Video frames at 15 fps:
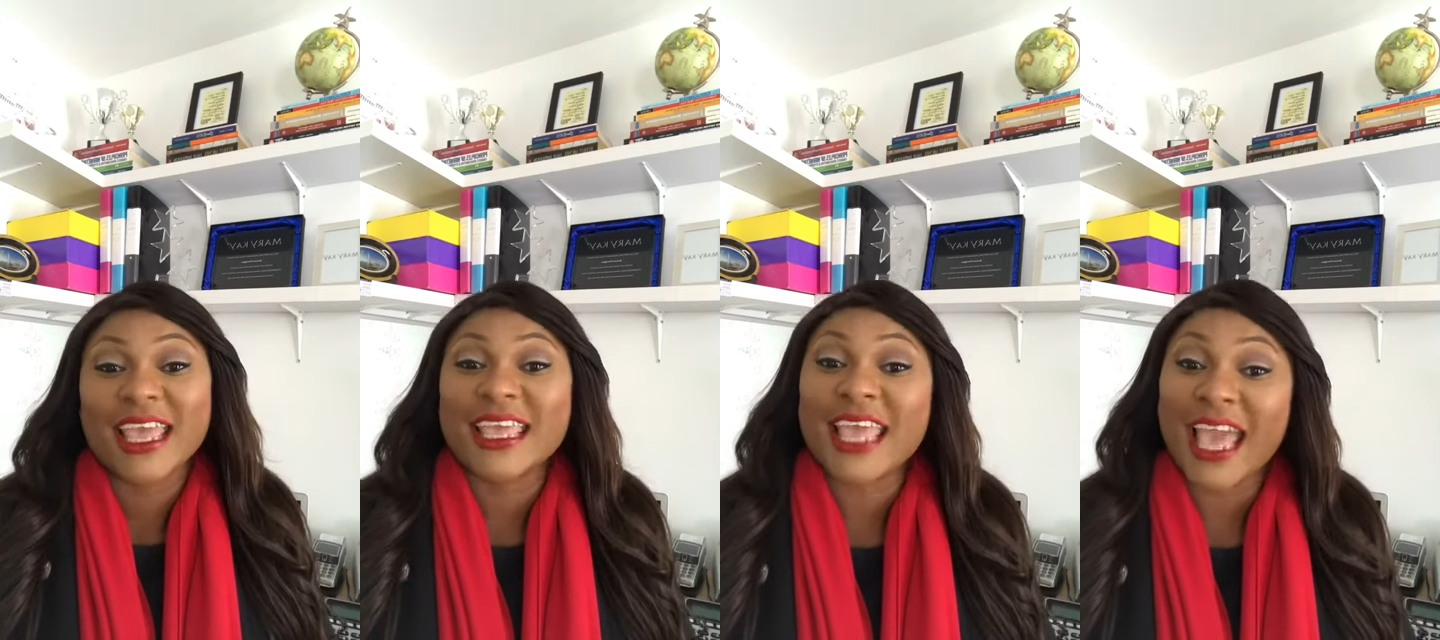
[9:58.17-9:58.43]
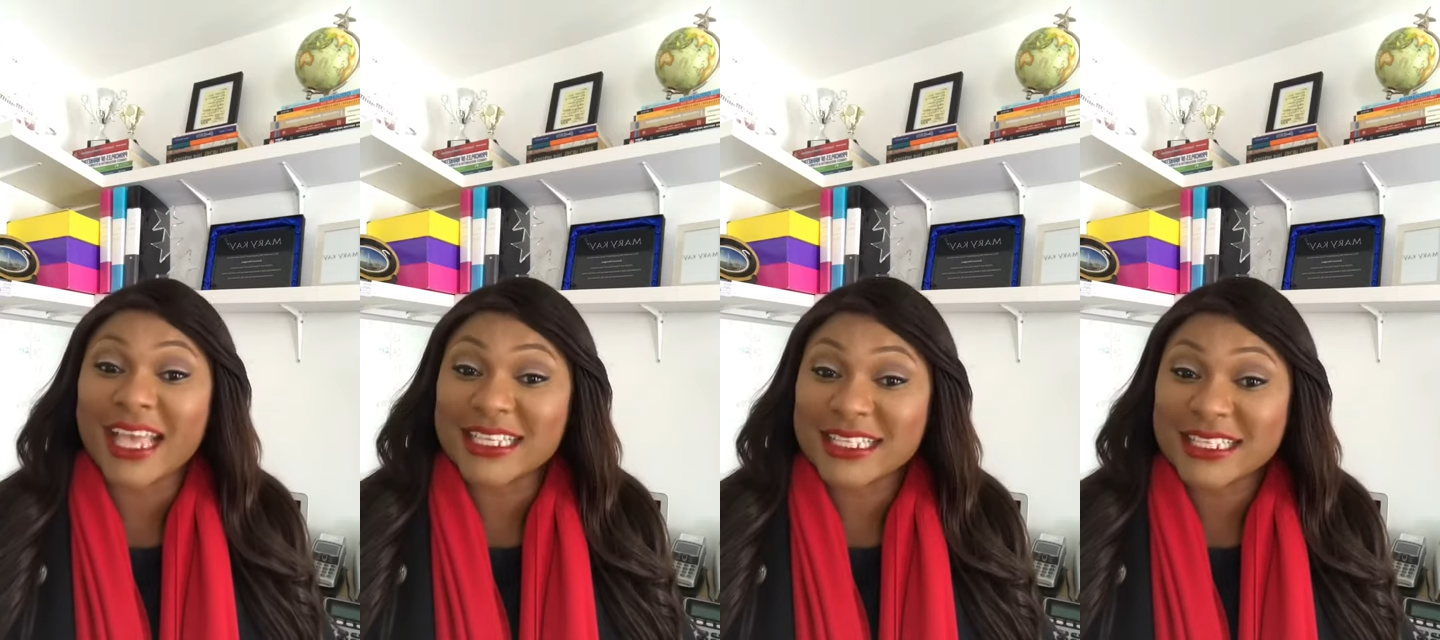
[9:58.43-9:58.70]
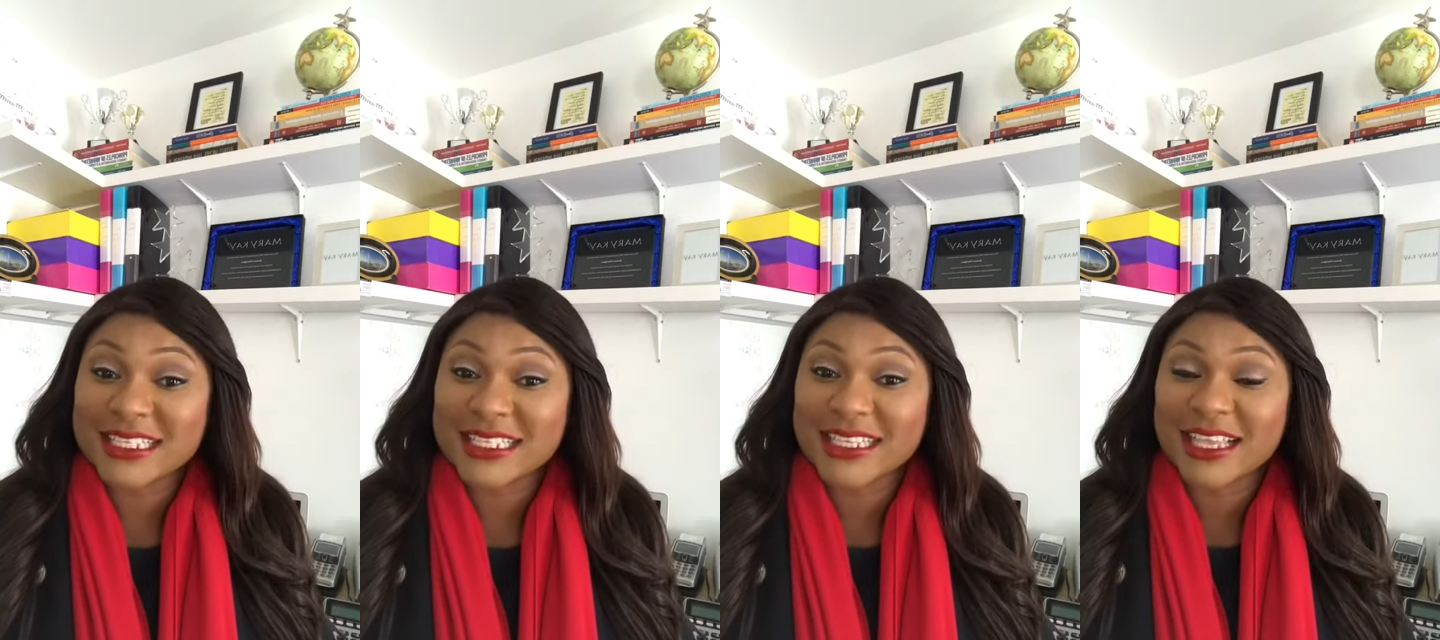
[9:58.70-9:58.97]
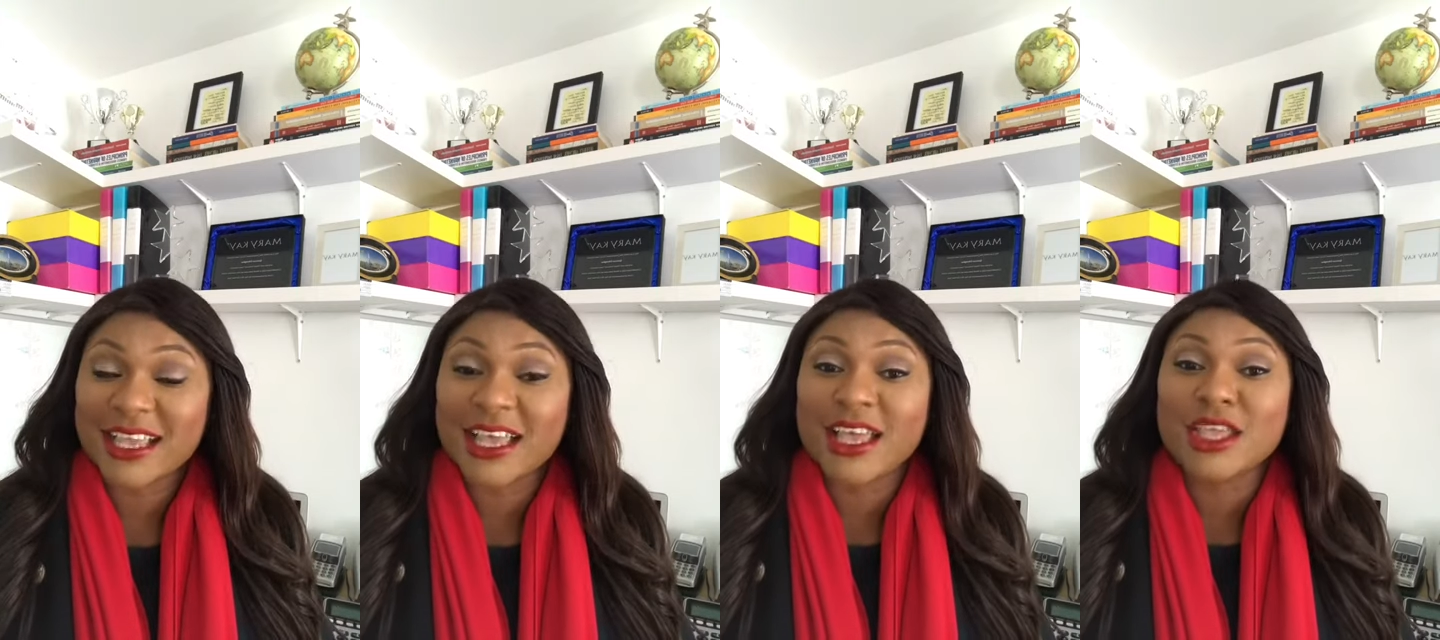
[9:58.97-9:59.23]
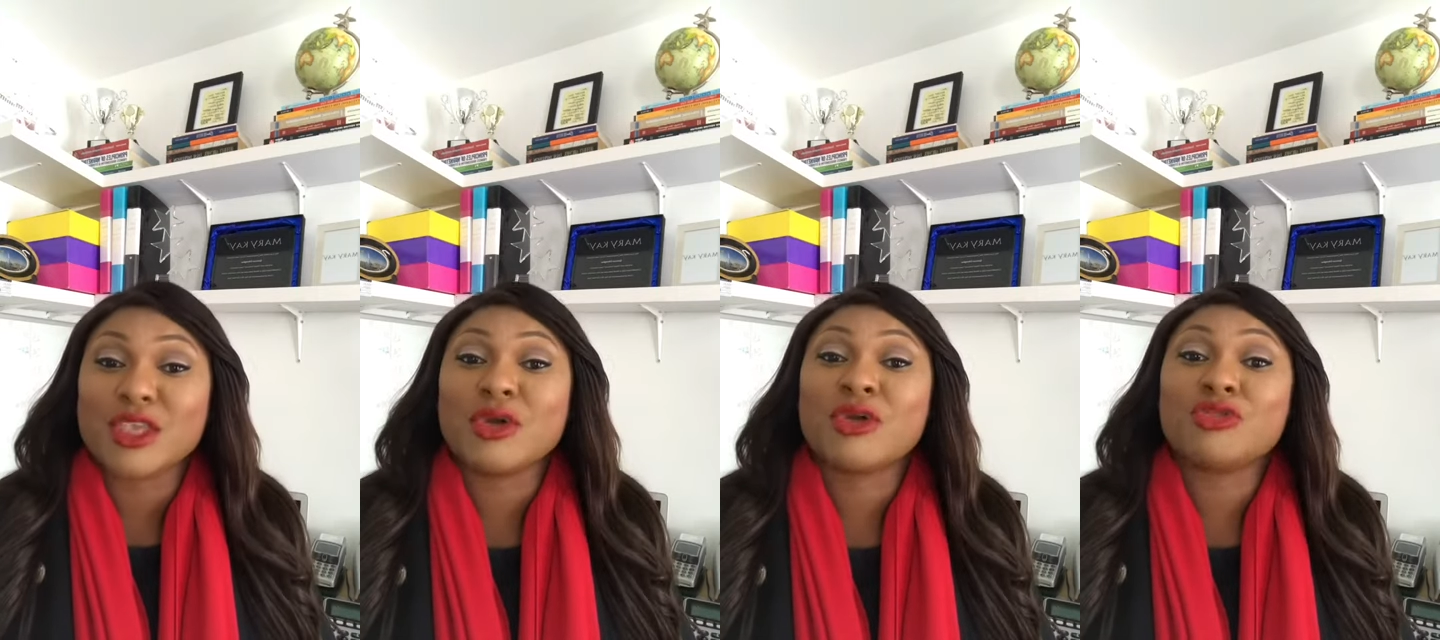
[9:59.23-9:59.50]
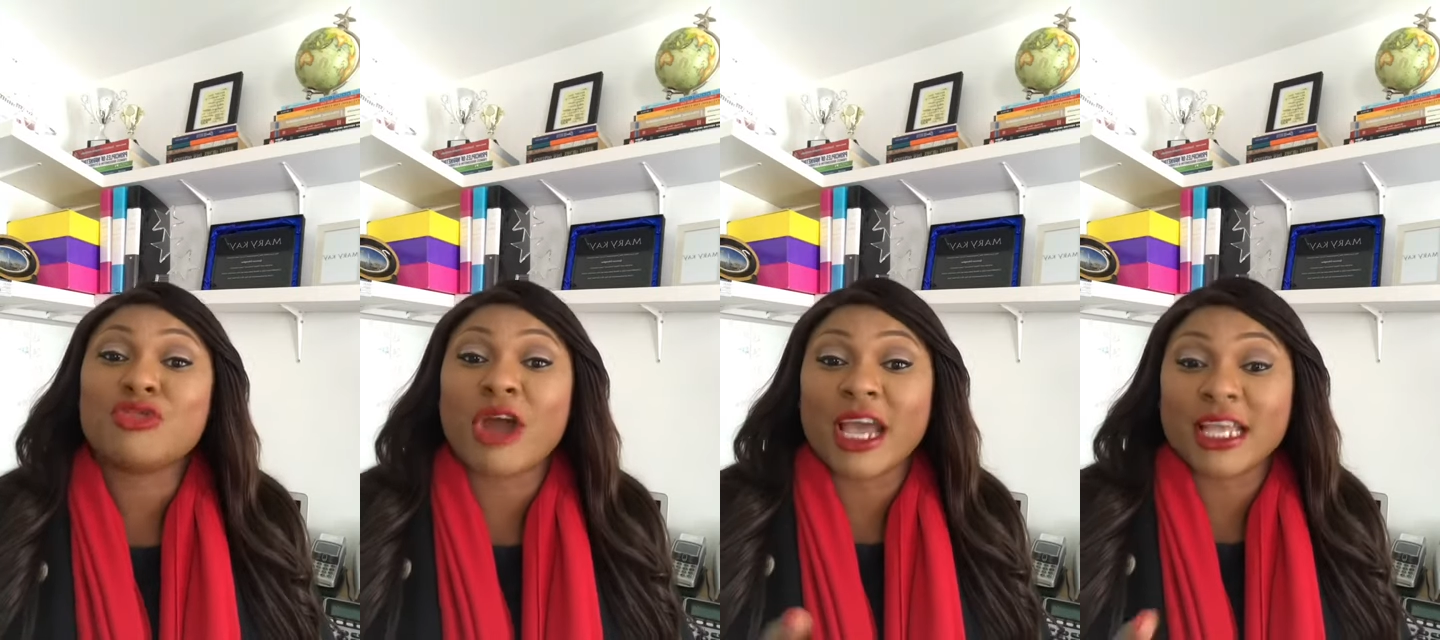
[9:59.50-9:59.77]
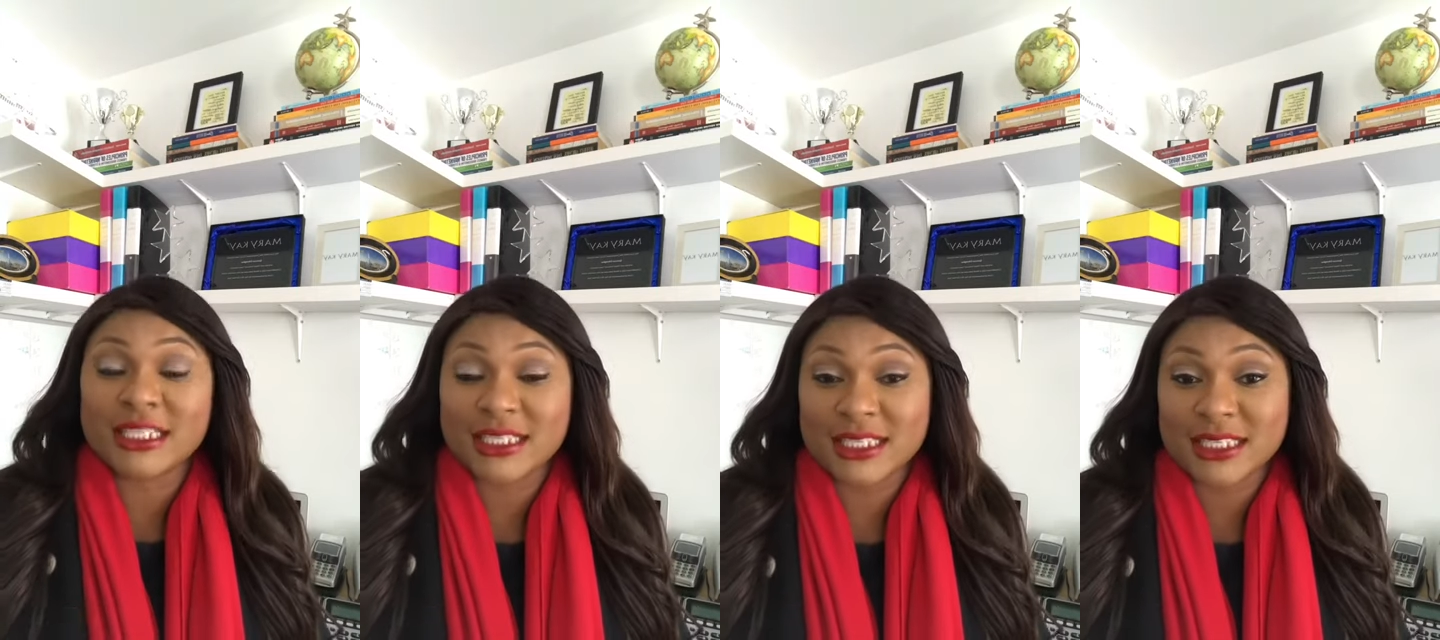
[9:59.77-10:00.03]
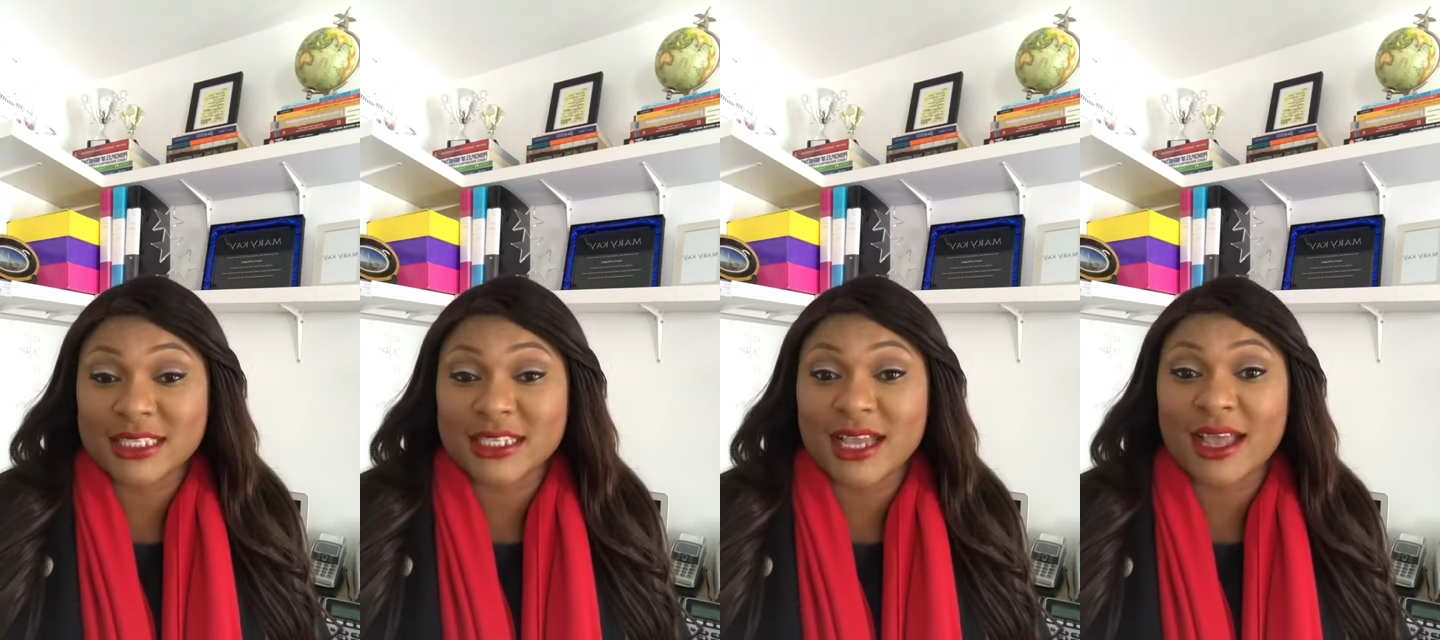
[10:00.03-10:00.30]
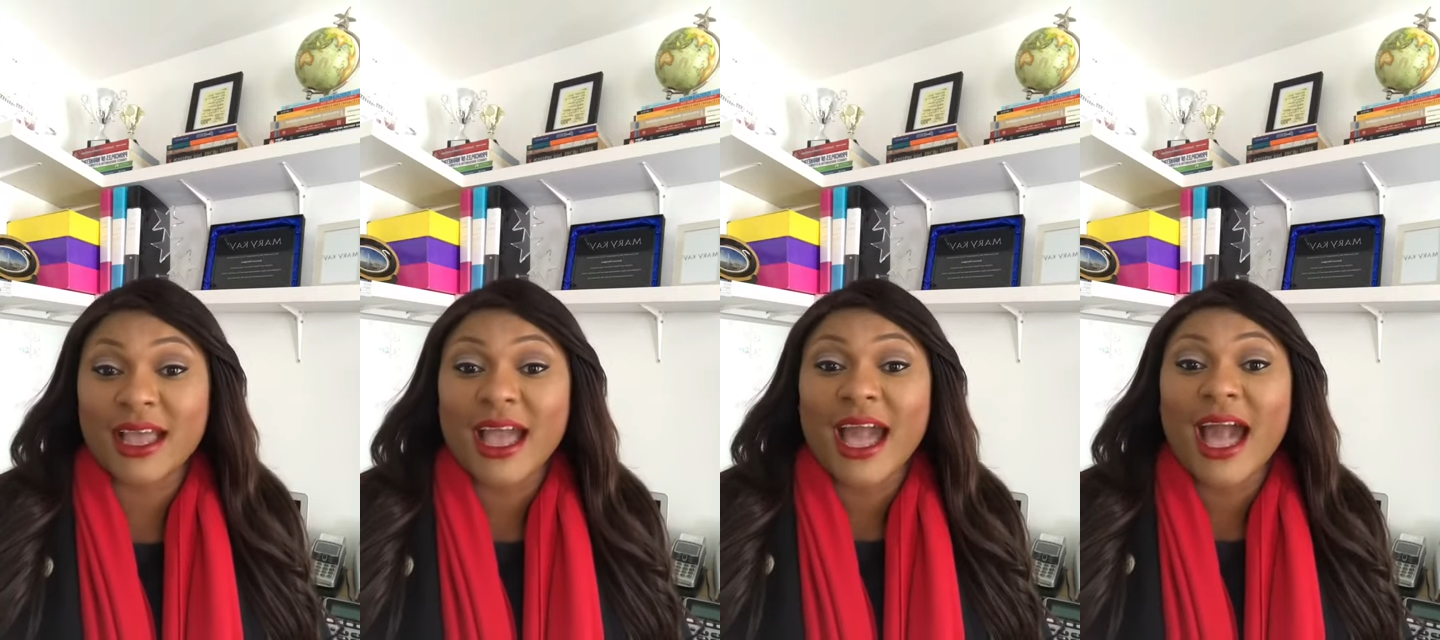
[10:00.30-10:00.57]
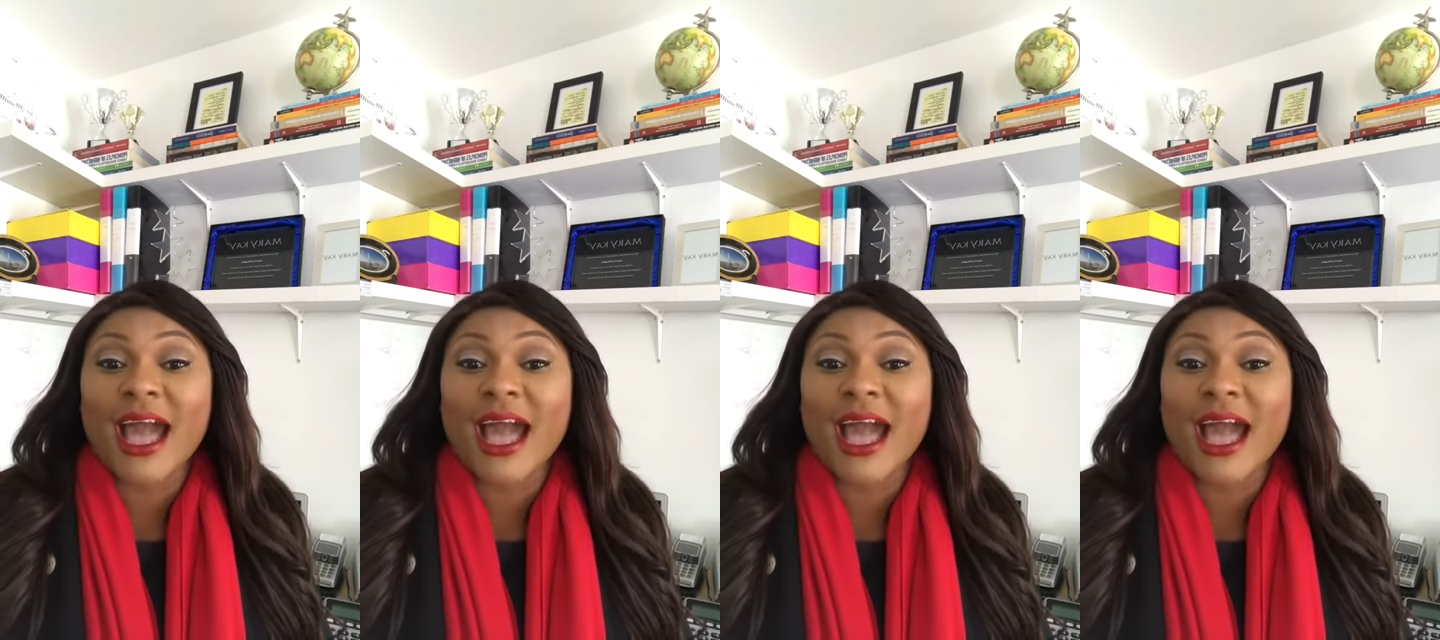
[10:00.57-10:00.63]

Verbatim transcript: Yes, you're a rising star